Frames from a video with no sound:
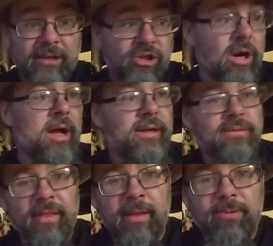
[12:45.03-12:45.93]
And then they
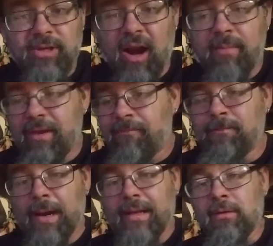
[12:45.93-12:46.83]
prescribed me a fucking whole
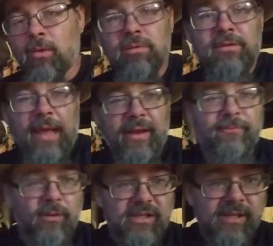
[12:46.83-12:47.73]
handful of Skittles